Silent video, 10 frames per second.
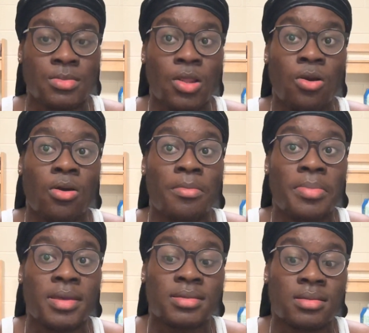are a
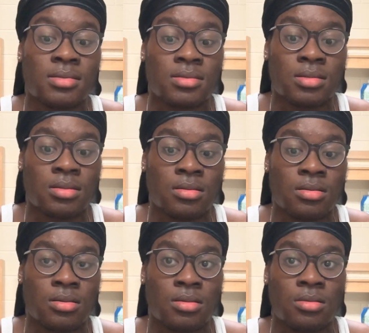basis
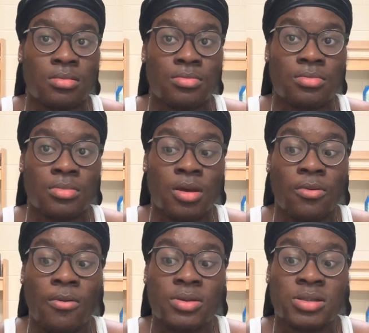of
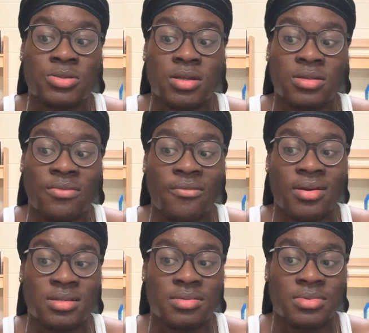what we should try to avoid
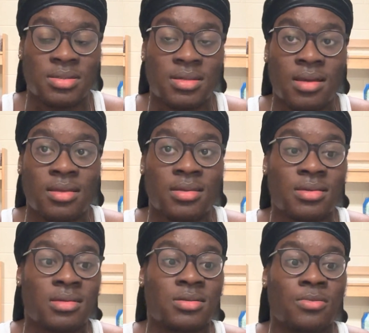as human society
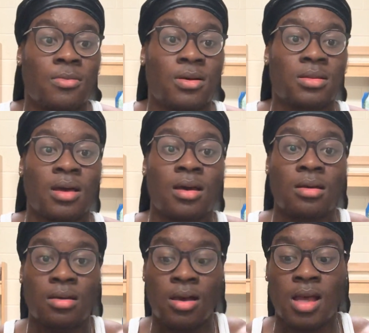as
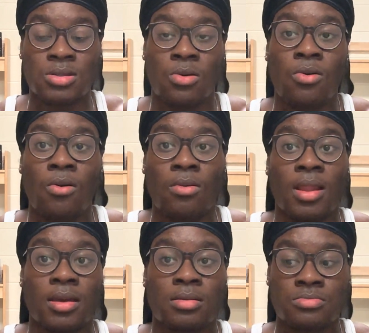a whole. Like